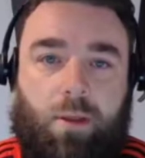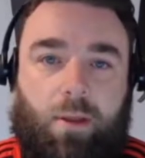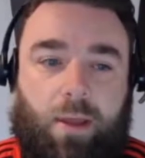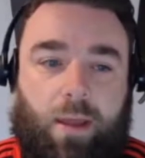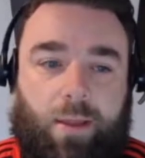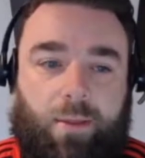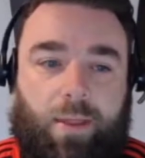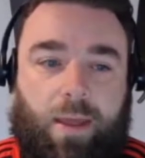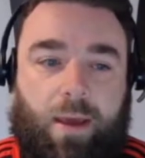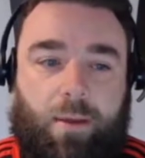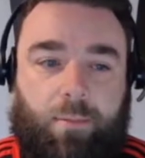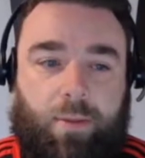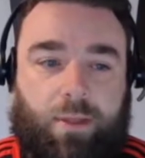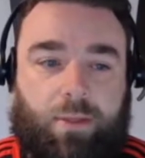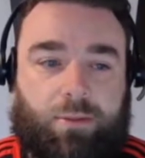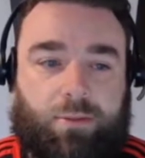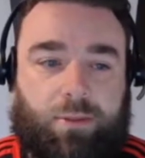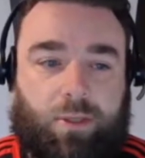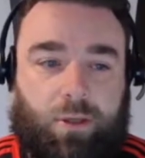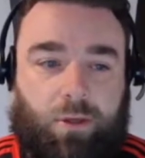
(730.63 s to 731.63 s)
and that
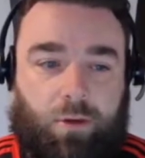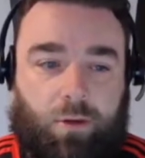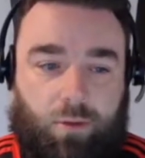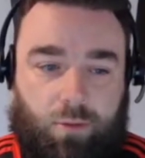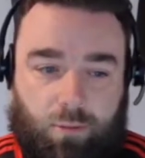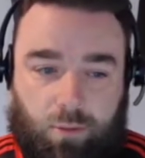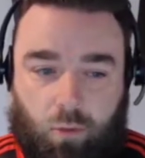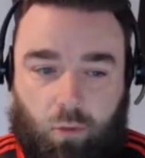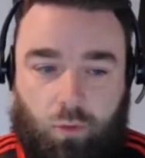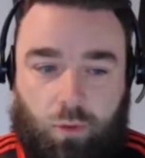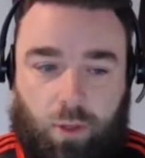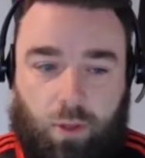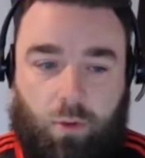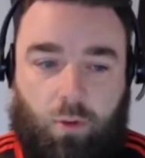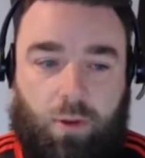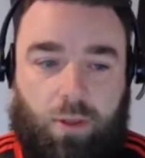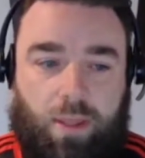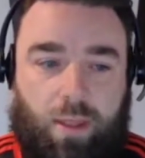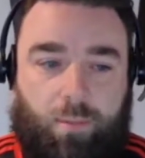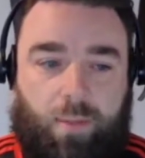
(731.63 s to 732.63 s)
means that you're only
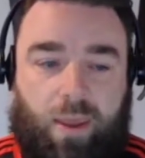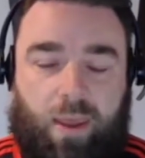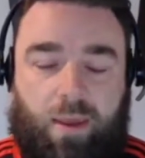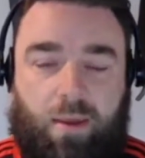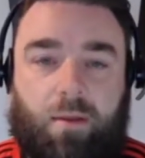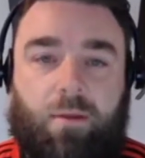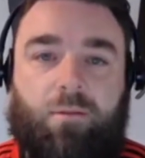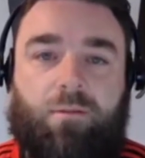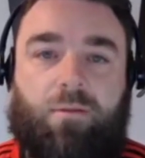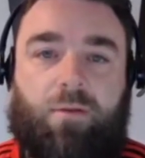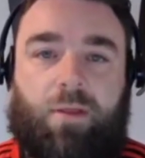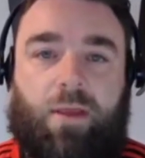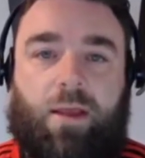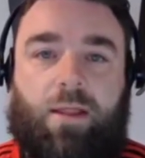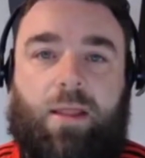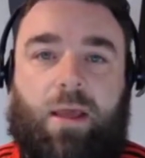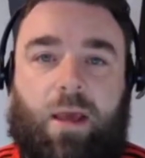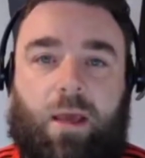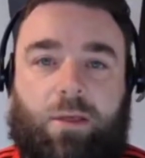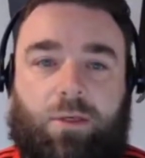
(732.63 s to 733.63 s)
going to pay for the
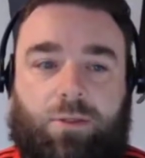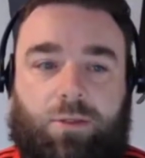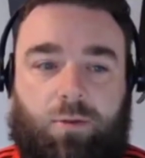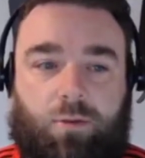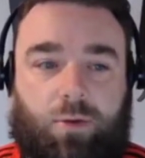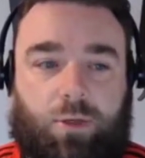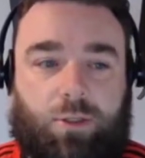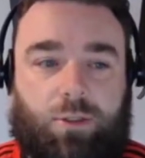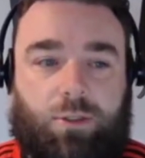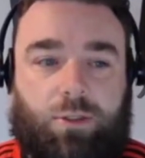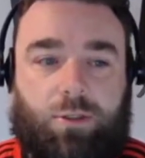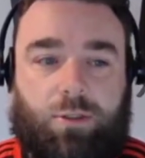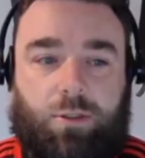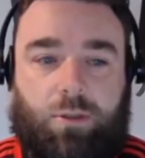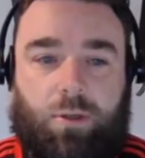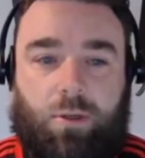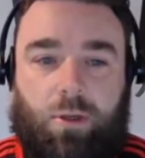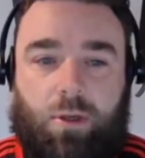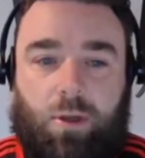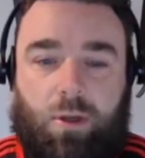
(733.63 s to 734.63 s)
attached storage,
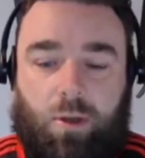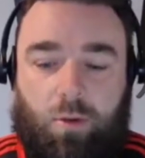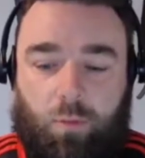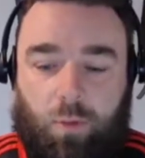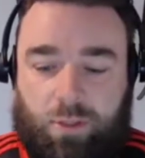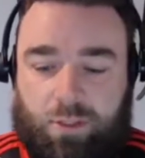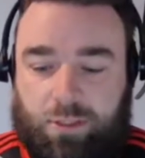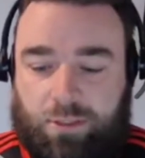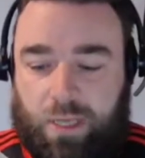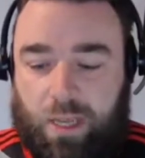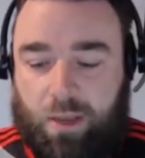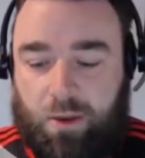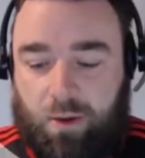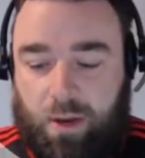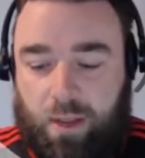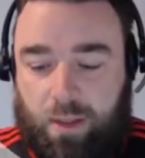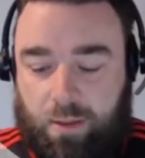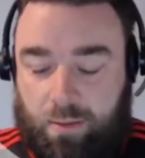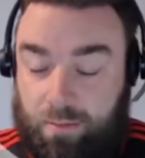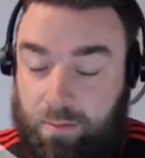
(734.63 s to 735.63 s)
which is a
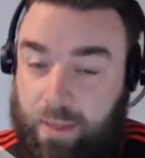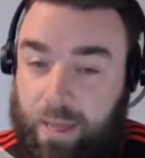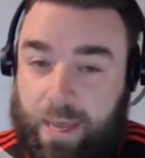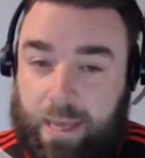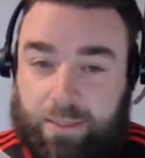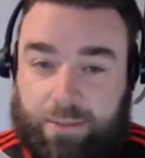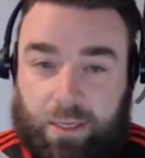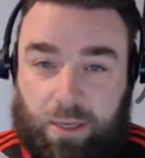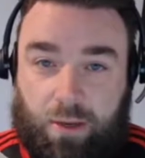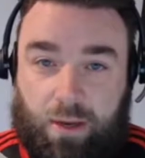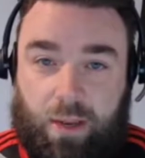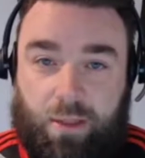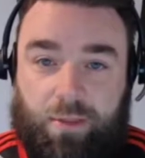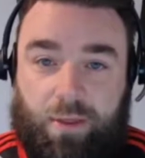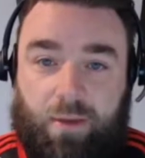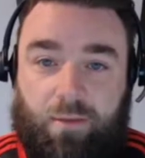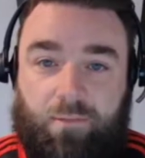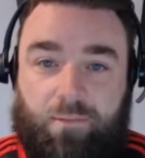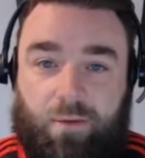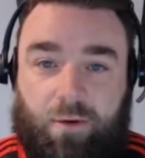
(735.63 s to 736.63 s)
great
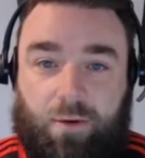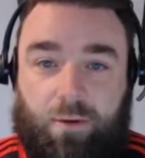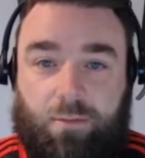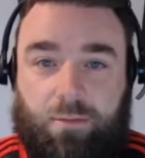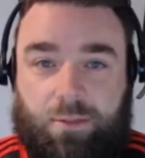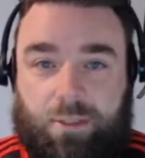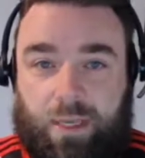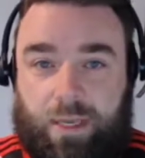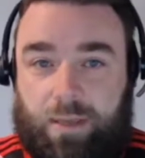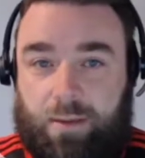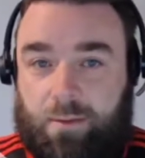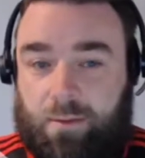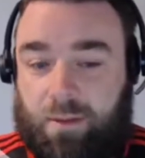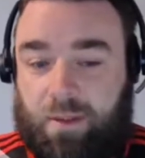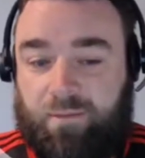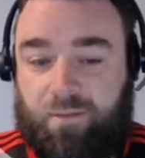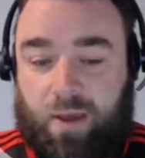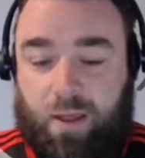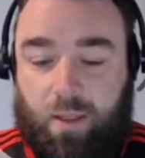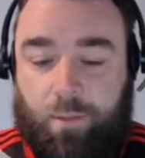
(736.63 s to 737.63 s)
thing for, say,
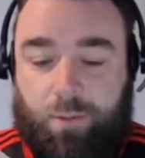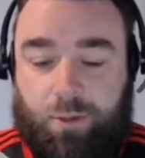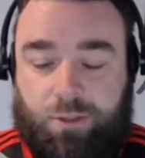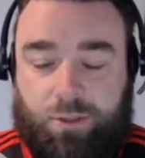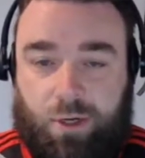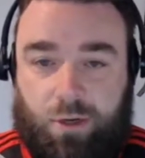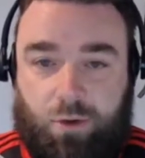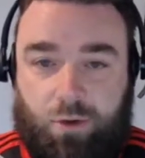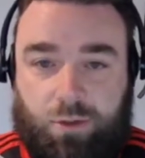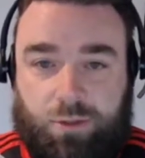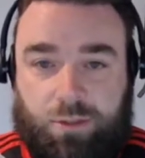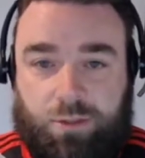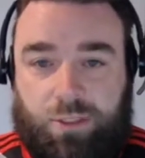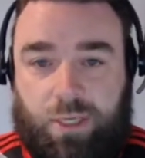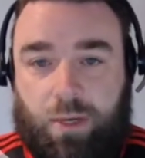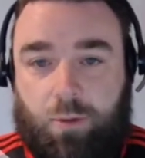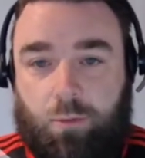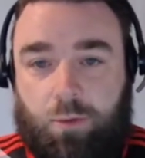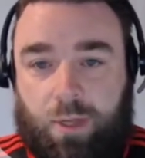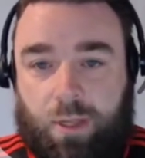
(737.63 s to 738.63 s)
developers that are using
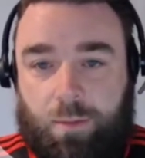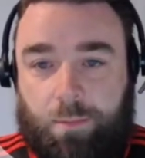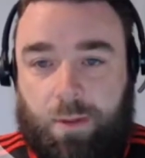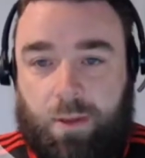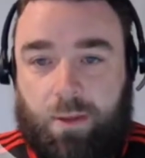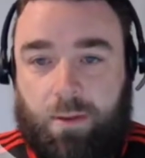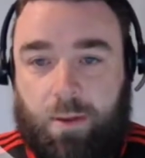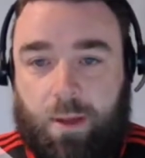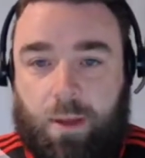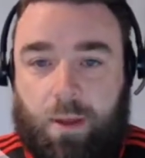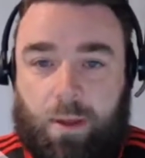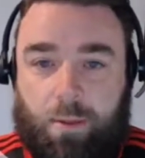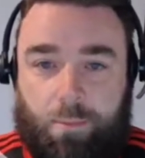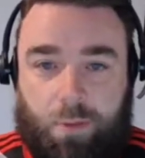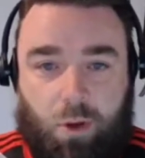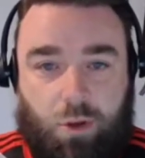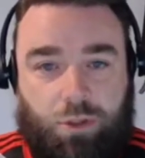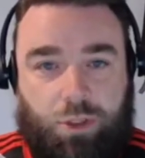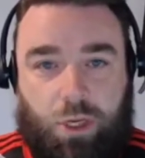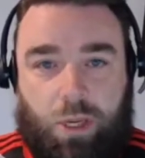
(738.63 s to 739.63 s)
SQL DB,
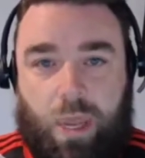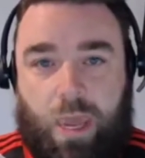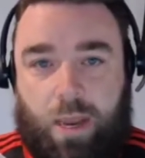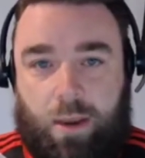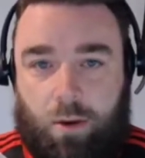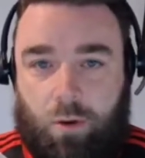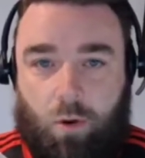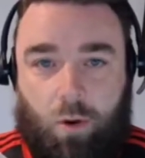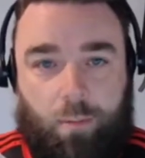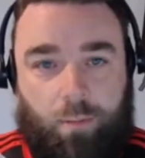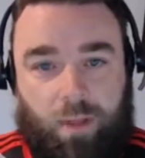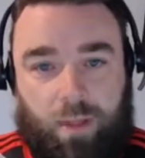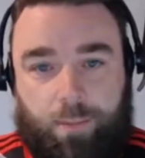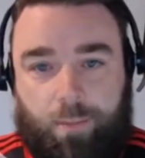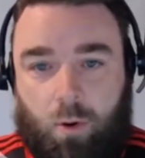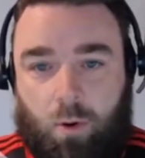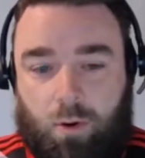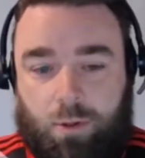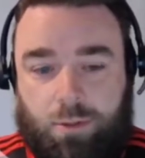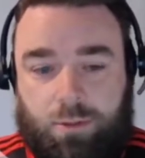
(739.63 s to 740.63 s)
because you can't normally
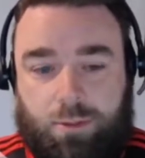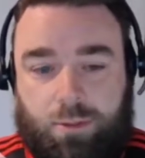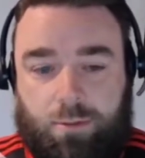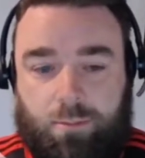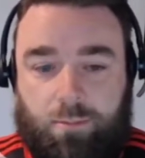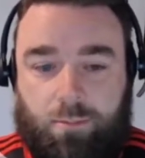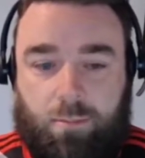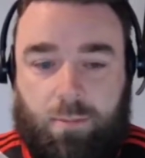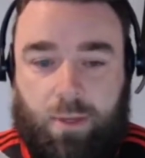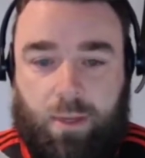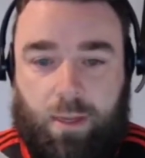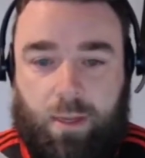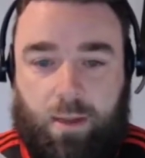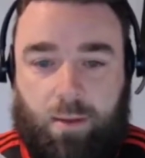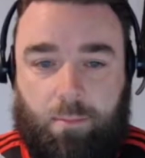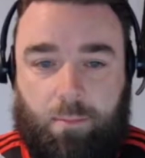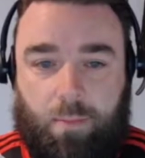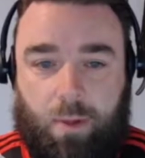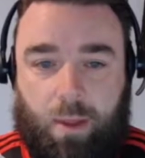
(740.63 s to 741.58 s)
pause a